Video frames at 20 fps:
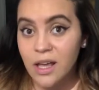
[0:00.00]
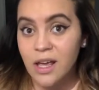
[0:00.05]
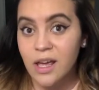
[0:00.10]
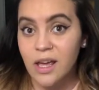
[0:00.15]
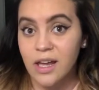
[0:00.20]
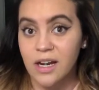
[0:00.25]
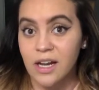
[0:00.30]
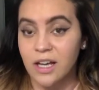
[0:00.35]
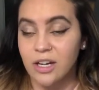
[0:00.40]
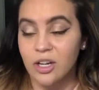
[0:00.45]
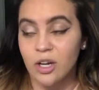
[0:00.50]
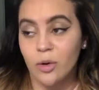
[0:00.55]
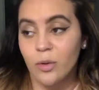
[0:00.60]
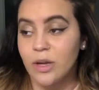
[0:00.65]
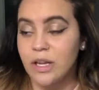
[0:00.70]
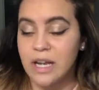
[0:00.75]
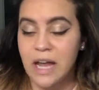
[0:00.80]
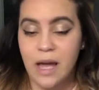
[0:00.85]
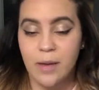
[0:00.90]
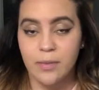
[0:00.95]
And I know it
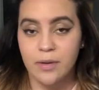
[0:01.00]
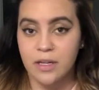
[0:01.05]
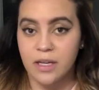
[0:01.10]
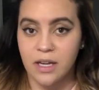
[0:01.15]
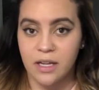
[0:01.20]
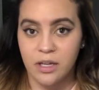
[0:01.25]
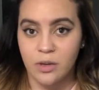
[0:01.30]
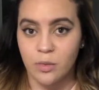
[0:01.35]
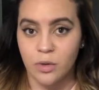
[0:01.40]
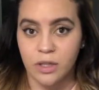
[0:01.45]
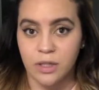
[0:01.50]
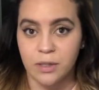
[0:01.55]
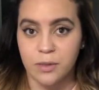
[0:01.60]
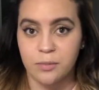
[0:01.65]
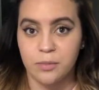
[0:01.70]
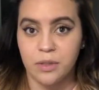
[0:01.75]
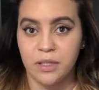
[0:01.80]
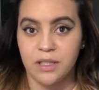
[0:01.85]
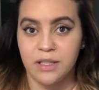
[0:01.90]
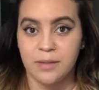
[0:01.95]
can happen to anyone,
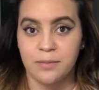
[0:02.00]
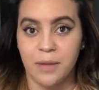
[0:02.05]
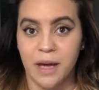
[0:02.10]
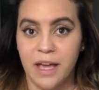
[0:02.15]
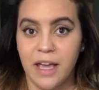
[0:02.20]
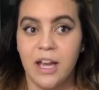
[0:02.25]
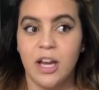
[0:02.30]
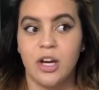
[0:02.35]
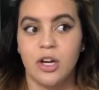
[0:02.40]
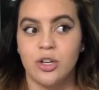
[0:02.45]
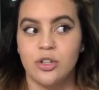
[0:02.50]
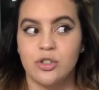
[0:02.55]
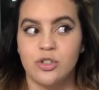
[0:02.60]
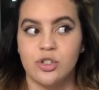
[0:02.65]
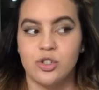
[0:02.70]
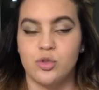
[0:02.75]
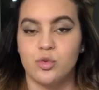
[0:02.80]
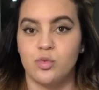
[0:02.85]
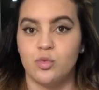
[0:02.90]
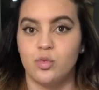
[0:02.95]
but my hair
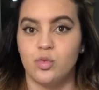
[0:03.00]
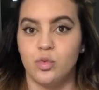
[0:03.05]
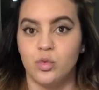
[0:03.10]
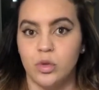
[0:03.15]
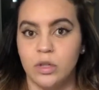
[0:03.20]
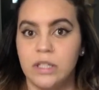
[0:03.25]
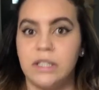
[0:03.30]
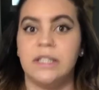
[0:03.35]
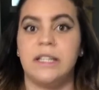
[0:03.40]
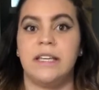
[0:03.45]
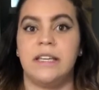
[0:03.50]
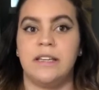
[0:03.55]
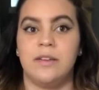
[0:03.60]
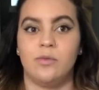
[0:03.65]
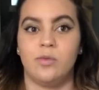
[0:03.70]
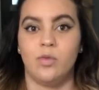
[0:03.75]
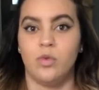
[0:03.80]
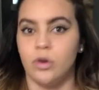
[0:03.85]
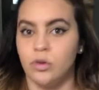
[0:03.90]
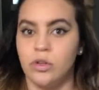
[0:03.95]
just really
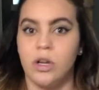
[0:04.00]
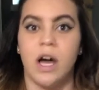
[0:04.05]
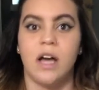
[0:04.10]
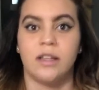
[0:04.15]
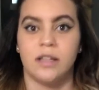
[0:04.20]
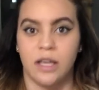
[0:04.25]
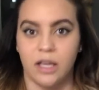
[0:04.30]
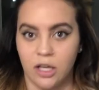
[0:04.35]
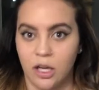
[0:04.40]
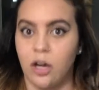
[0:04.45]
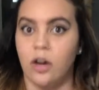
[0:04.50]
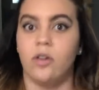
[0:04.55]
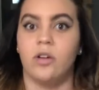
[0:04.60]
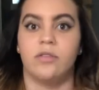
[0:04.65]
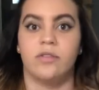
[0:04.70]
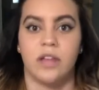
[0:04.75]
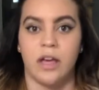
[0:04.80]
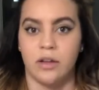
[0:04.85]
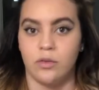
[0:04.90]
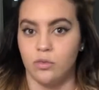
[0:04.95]
will not let go of
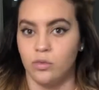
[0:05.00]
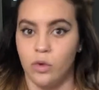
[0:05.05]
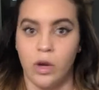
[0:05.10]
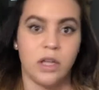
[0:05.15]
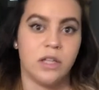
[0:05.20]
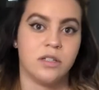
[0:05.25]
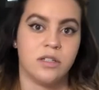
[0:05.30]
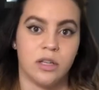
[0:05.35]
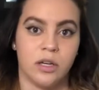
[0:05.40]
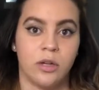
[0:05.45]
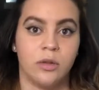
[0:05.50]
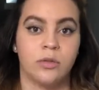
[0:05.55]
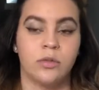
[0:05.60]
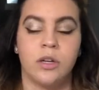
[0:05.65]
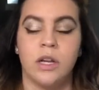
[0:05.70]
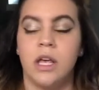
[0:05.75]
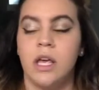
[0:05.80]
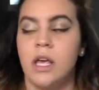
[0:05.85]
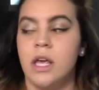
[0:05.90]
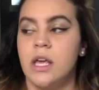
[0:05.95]
that red tone.
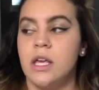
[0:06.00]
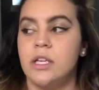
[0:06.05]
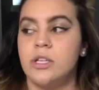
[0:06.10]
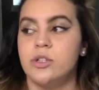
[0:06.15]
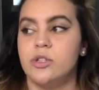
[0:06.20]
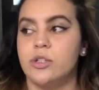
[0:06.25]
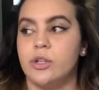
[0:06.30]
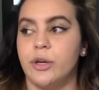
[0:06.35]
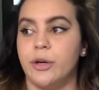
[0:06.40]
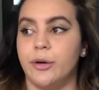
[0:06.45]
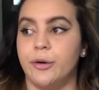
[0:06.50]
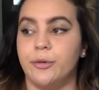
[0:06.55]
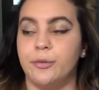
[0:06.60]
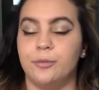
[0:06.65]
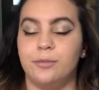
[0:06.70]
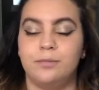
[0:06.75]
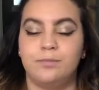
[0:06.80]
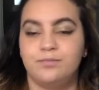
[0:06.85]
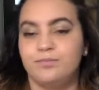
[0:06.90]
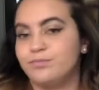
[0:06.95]
So,
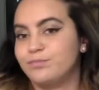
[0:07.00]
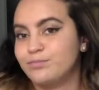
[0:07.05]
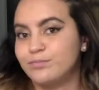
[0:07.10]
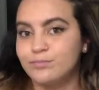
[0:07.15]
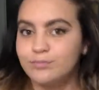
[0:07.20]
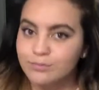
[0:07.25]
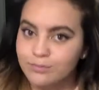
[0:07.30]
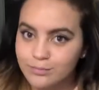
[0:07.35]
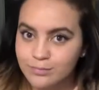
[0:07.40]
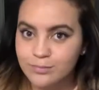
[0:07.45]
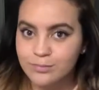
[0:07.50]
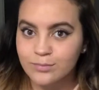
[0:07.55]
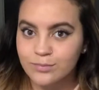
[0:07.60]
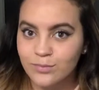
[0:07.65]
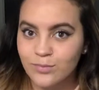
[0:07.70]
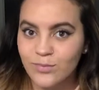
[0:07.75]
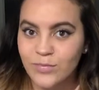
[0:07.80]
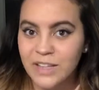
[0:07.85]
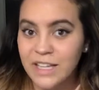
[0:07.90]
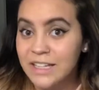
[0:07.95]

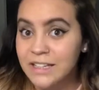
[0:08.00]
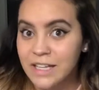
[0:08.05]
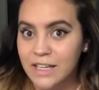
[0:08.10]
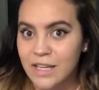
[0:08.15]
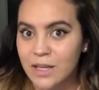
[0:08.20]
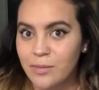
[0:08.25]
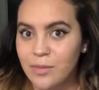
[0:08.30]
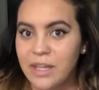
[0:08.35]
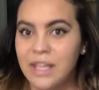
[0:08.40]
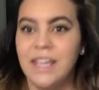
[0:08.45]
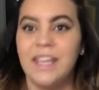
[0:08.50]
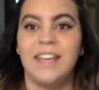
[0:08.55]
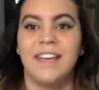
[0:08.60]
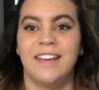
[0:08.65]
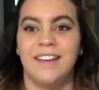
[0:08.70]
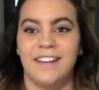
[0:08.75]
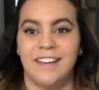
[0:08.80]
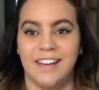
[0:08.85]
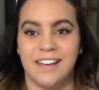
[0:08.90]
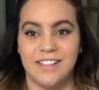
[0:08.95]
lucky me,
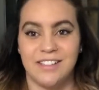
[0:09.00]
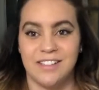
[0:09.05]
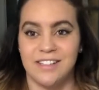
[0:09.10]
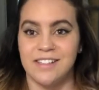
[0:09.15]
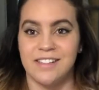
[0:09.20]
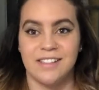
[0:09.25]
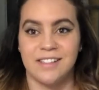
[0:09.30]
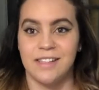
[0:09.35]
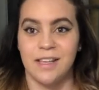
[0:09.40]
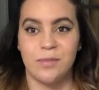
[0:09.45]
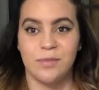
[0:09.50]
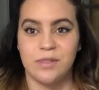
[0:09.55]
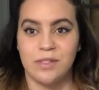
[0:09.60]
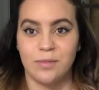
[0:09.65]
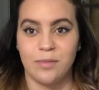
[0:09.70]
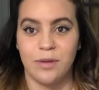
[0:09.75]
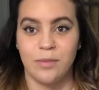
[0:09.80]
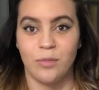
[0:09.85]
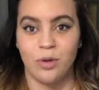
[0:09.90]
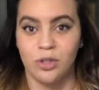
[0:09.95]
it just seems to
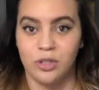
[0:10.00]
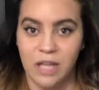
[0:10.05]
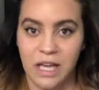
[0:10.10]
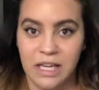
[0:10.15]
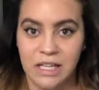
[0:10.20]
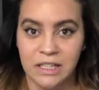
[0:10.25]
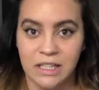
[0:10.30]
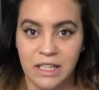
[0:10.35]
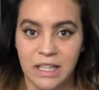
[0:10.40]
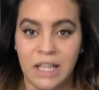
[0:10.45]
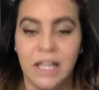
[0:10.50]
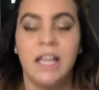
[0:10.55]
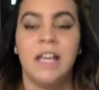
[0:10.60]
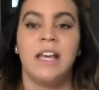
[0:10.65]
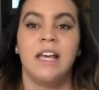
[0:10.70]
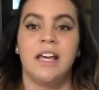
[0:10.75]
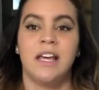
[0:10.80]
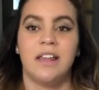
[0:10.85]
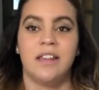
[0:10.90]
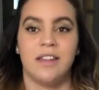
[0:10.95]
be more likely
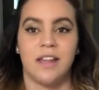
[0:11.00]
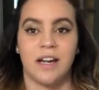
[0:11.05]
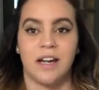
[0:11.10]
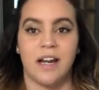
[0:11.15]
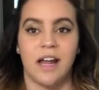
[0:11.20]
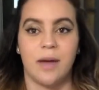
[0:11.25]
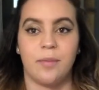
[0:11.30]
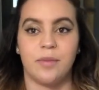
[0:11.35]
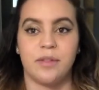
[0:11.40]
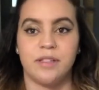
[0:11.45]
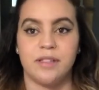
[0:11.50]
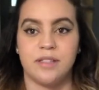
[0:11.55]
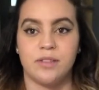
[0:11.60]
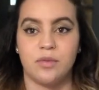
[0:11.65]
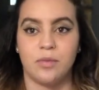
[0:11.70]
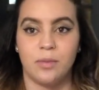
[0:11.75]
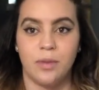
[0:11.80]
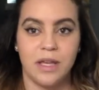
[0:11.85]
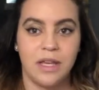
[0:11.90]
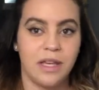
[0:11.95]
that it happens to
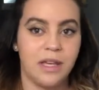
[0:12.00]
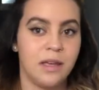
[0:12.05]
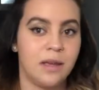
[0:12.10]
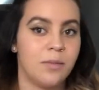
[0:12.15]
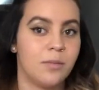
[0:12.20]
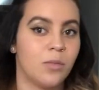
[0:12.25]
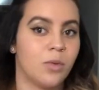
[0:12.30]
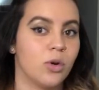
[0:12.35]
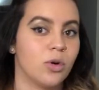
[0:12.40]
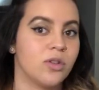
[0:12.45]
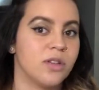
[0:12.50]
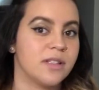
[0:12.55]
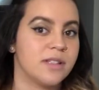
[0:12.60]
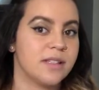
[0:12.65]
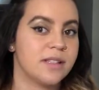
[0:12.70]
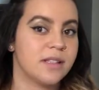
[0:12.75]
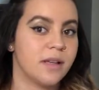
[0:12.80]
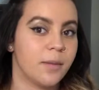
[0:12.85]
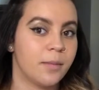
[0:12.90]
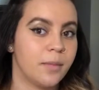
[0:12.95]
me more than
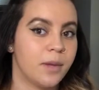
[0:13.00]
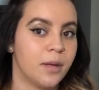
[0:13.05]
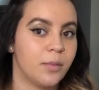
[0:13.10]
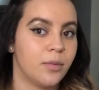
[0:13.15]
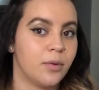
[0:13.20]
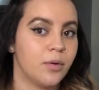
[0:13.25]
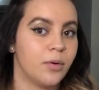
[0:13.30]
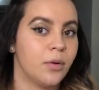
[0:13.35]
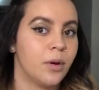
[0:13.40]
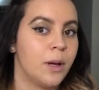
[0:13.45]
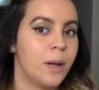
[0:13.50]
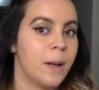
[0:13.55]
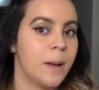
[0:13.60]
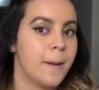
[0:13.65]
some people.